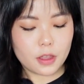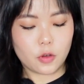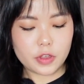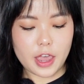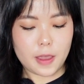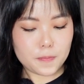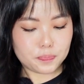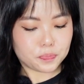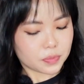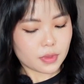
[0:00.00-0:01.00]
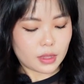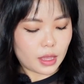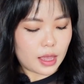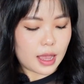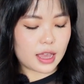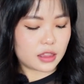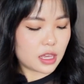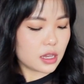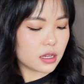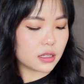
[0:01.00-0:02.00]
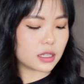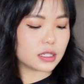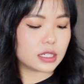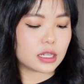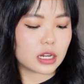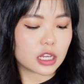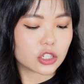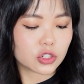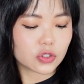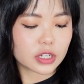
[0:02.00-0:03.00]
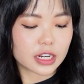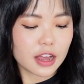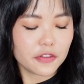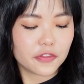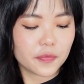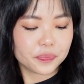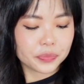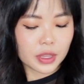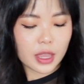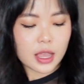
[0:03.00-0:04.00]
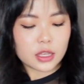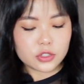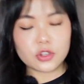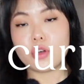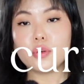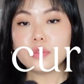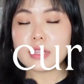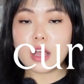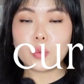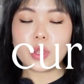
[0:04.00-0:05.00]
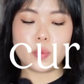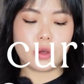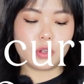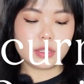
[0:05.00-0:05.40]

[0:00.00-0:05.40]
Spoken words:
Okay. I think the seasoning is good enough. So now we will